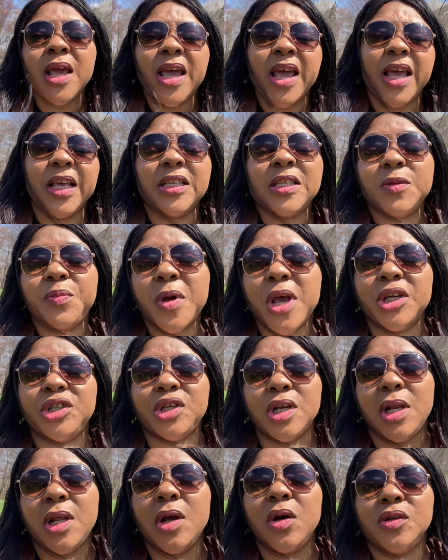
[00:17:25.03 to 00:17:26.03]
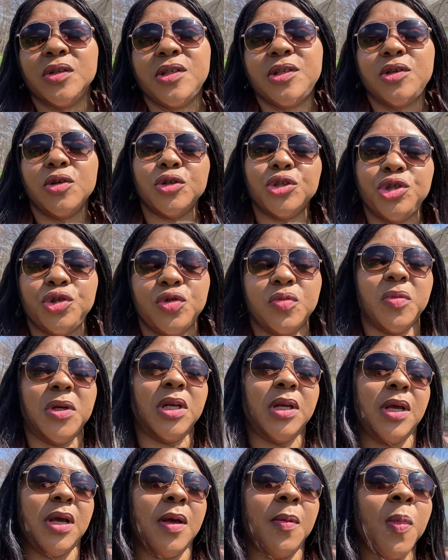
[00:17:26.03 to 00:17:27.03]
especially on social
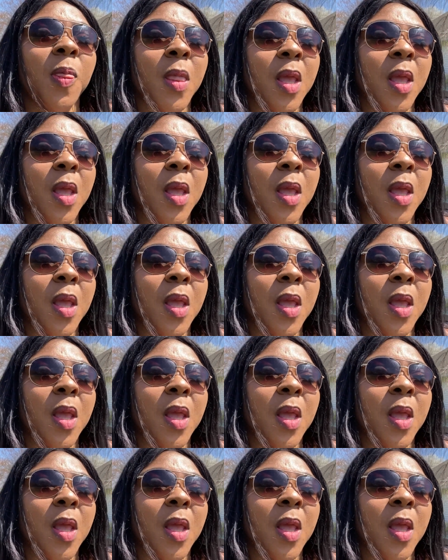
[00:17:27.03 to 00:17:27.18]
media.